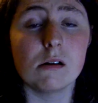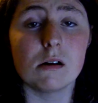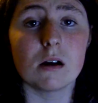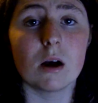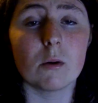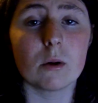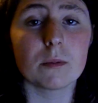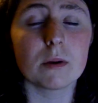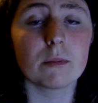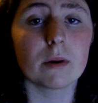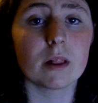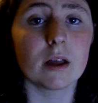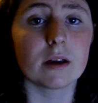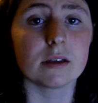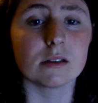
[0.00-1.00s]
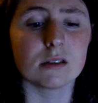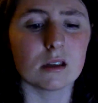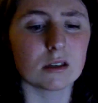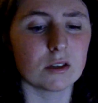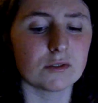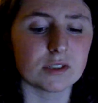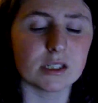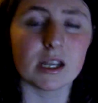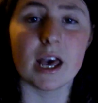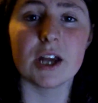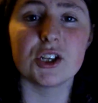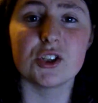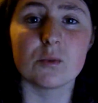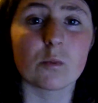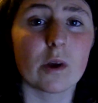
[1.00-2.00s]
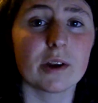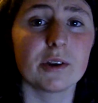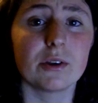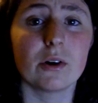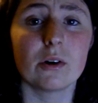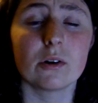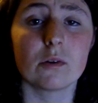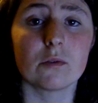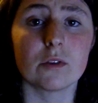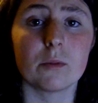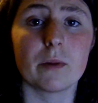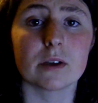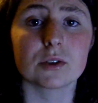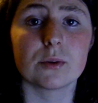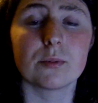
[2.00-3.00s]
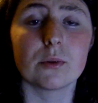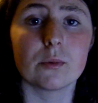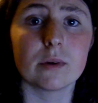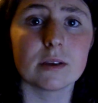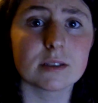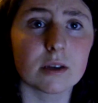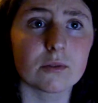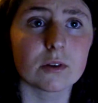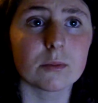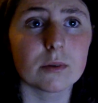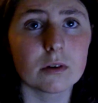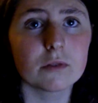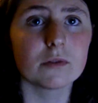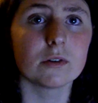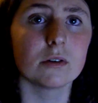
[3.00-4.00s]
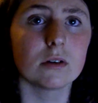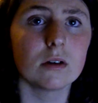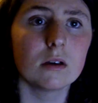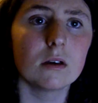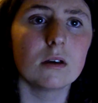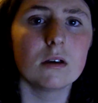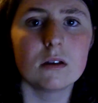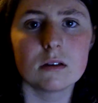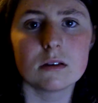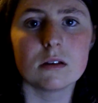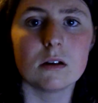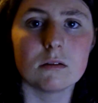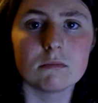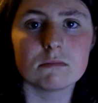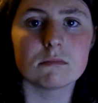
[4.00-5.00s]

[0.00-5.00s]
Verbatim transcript: and what I mean by that is like you've seen Edge and Randy Orton over the past couple of weeks having a bit of a you know